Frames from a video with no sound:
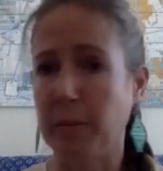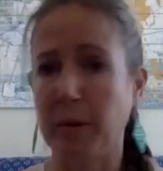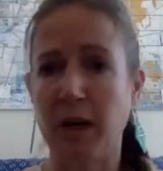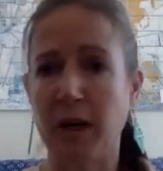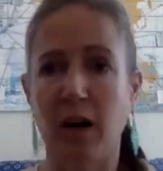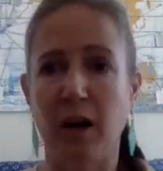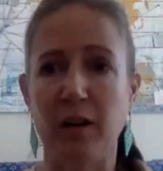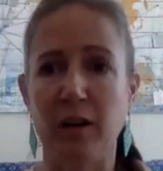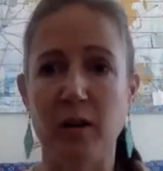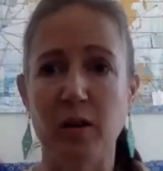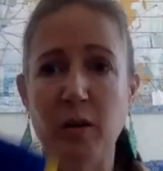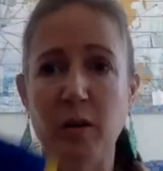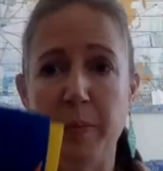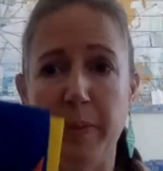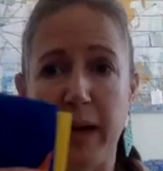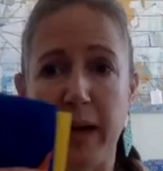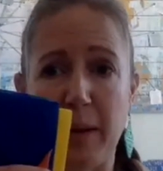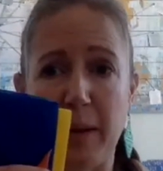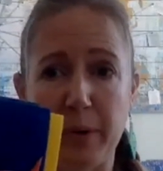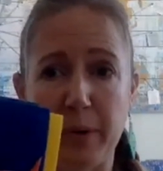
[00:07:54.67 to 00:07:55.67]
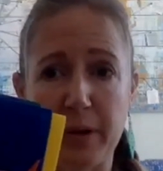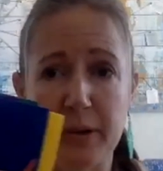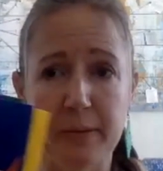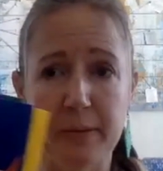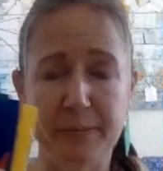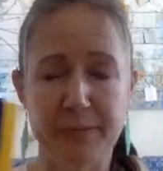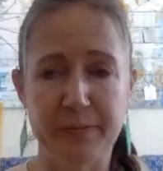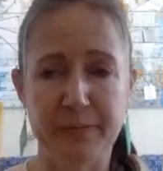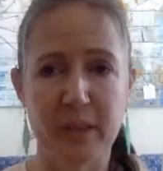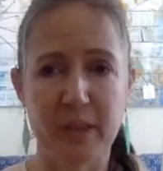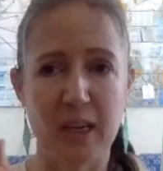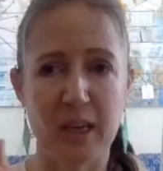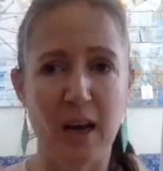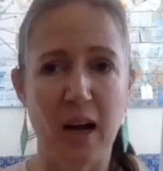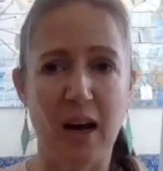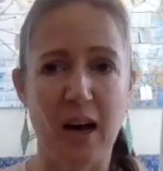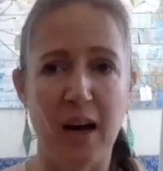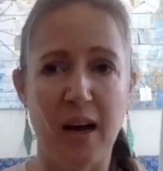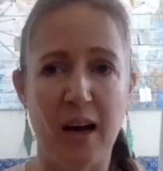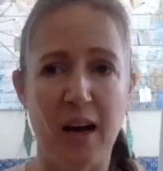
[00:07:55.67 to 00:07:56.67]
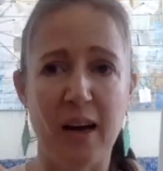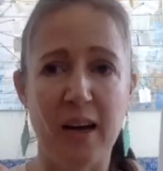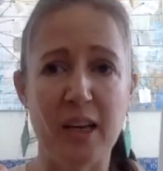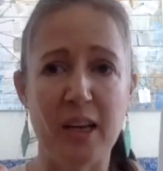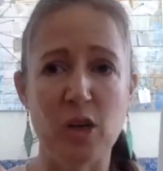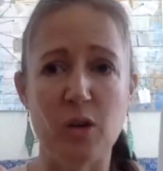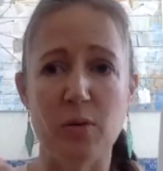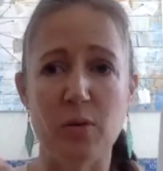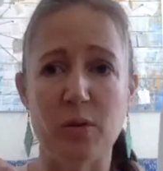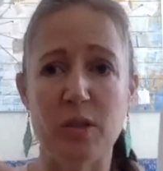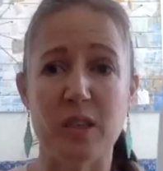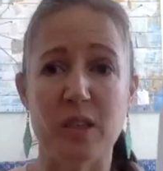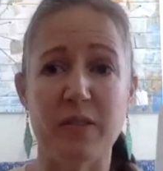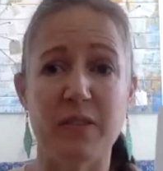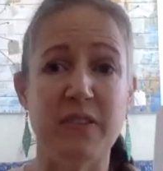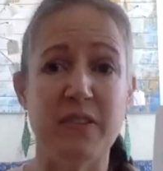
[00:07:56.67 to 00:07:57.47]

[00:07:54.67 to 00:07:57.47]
colored paper. I used